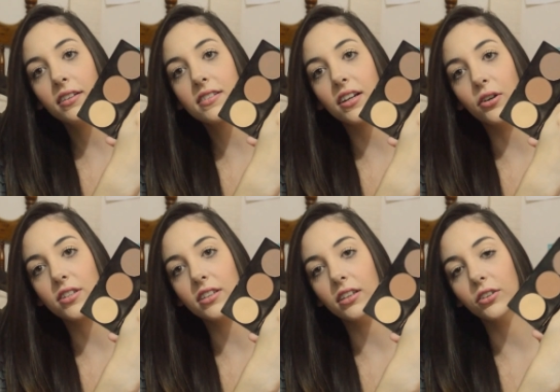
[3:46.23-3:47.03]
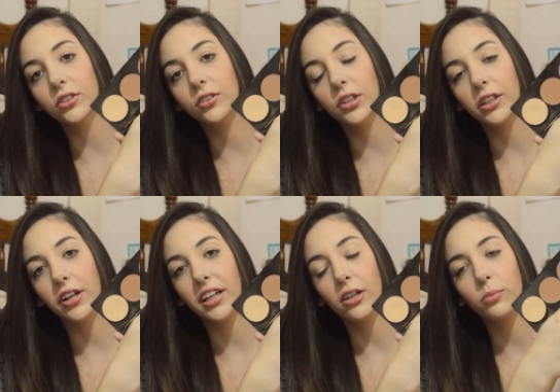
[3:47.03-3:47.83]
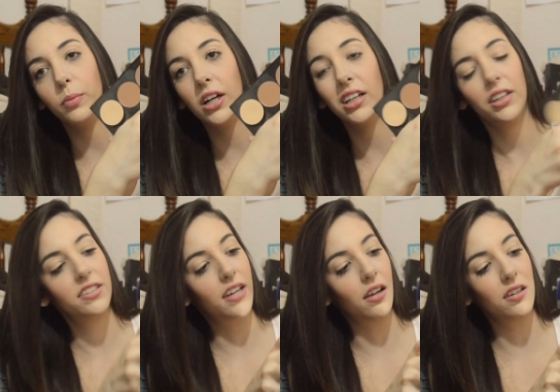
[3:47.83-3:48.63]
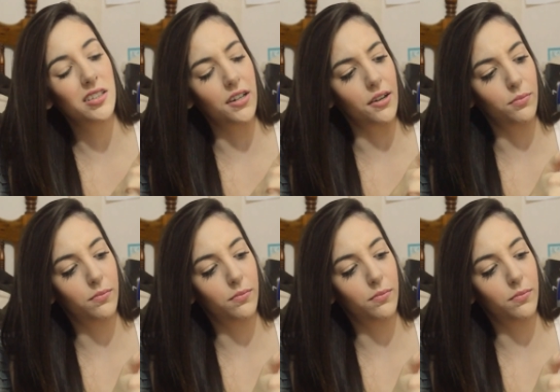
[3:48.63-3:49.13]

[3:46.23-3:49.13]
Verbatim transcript: I know it's a little dirty right now, but these colors are,